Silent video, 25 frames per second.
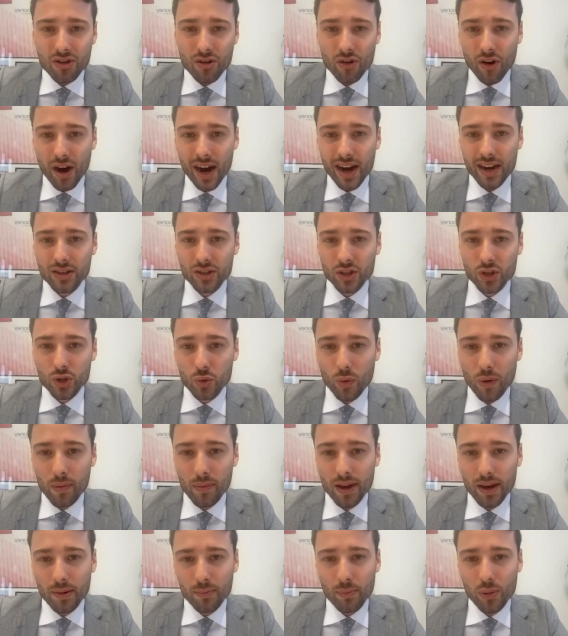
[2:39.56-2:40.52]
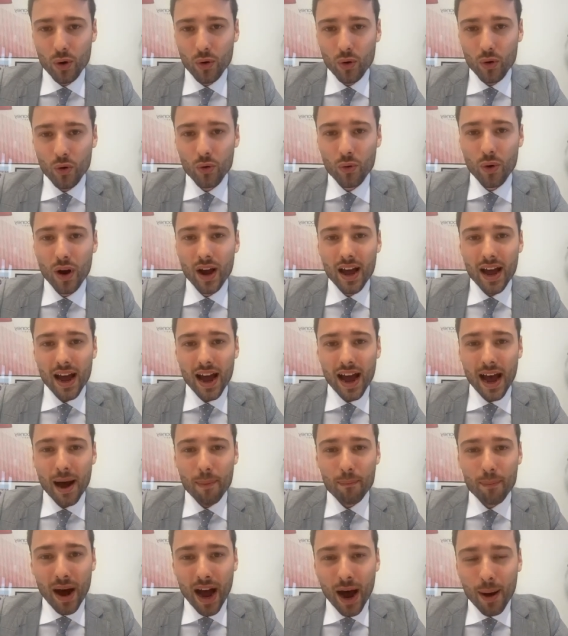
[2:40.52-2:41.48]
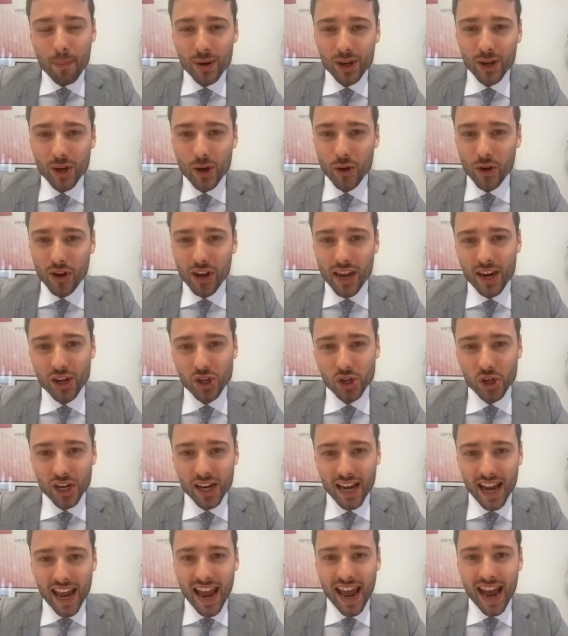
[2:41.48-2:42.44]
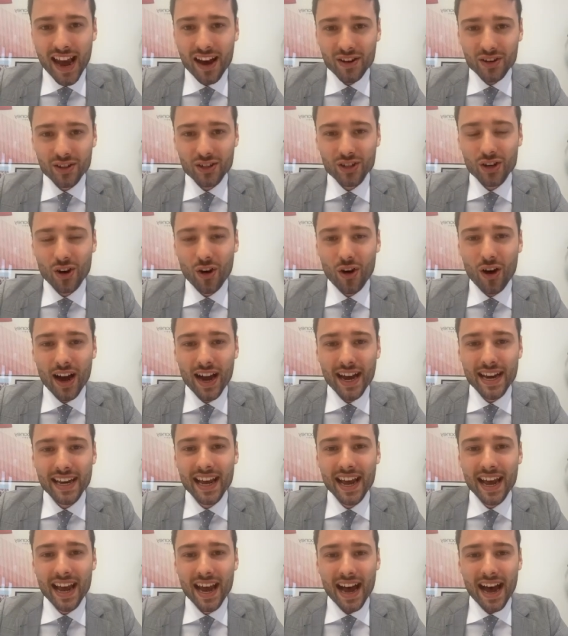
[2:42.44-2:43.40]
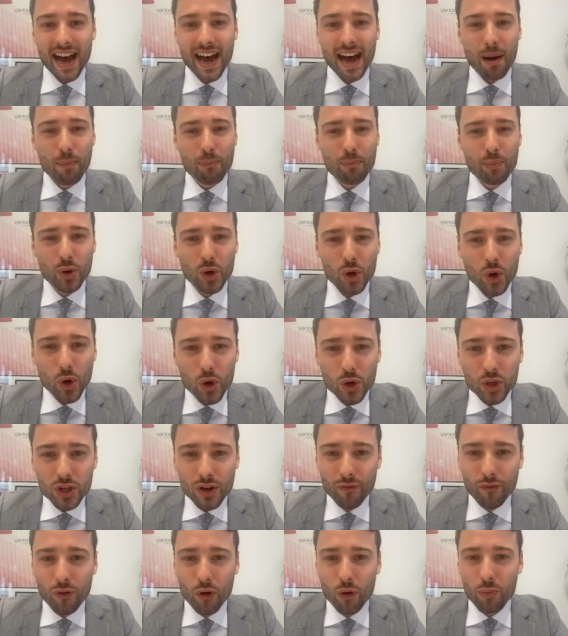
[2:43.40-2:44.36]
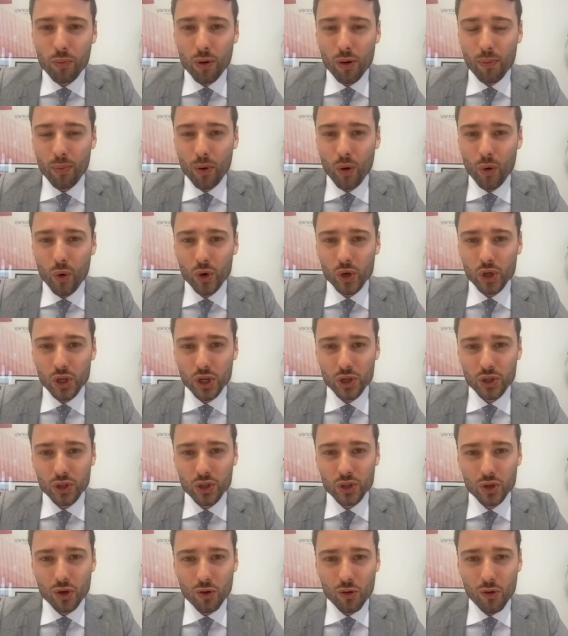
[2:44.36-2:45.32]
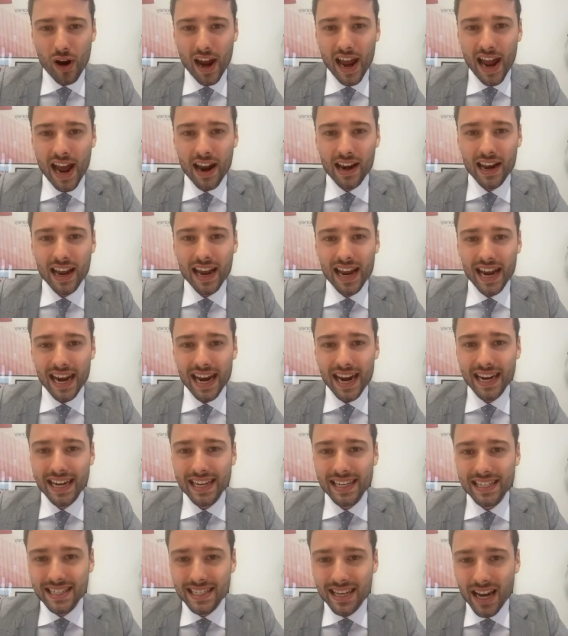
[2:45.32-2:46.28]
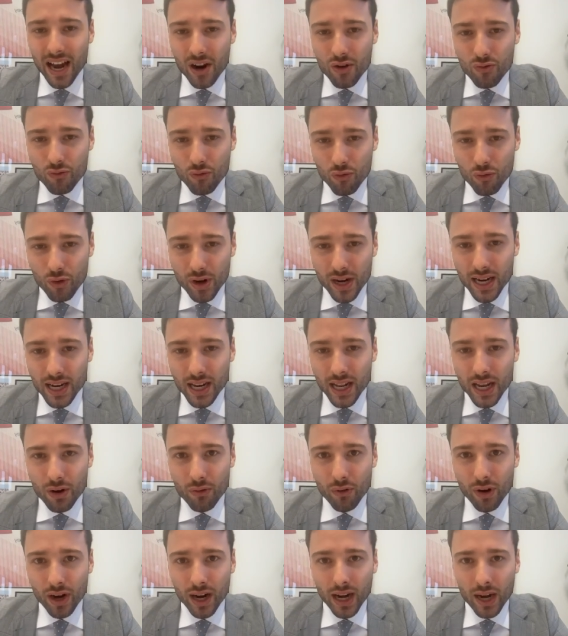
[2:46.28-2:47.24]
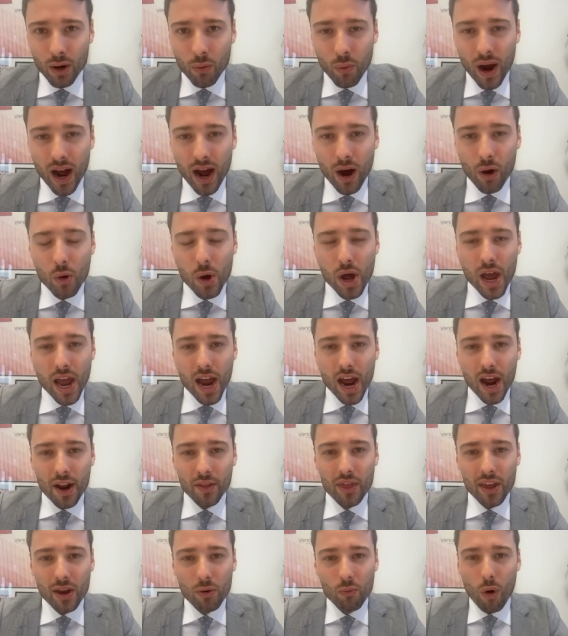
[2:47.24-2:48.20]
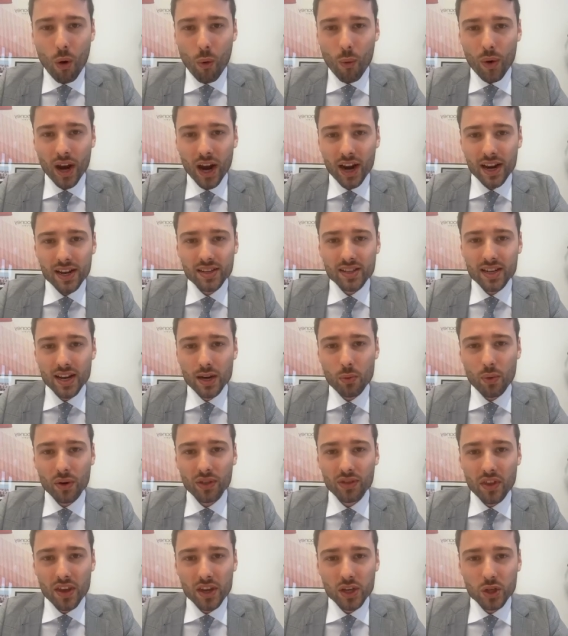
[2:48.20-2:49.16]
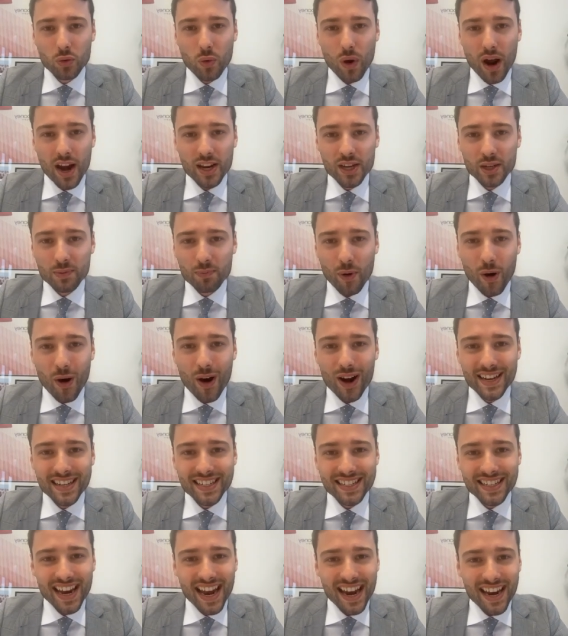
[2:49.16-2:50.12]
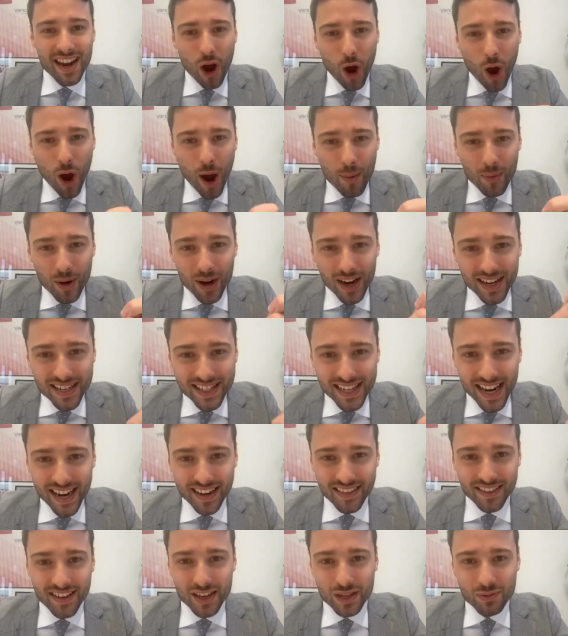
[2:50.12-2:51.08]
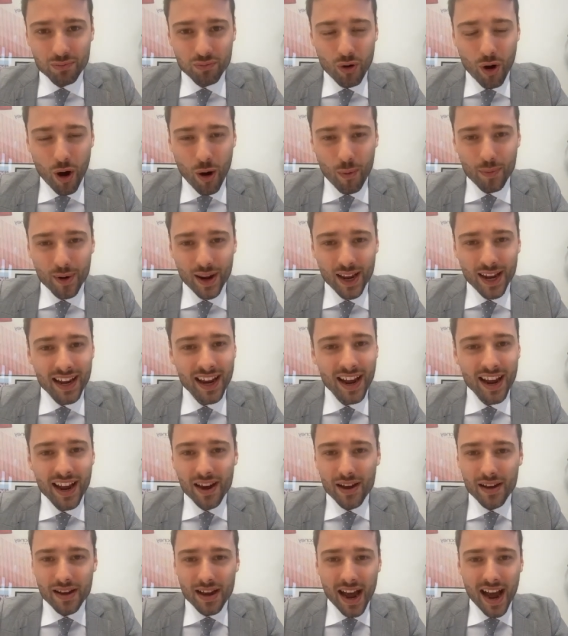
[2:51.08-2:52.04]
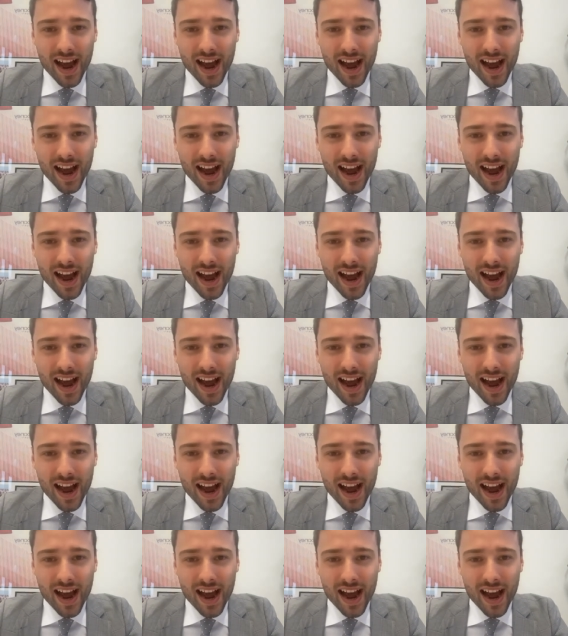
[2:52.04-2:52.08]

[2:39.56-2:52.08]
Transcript: in-ground swimming pool, uh, barbecue kitchen outside, uh, beautiful proportions throughout. It has done really, really well. I think what we're going to see with this one is buyers say, I'm going to take this property.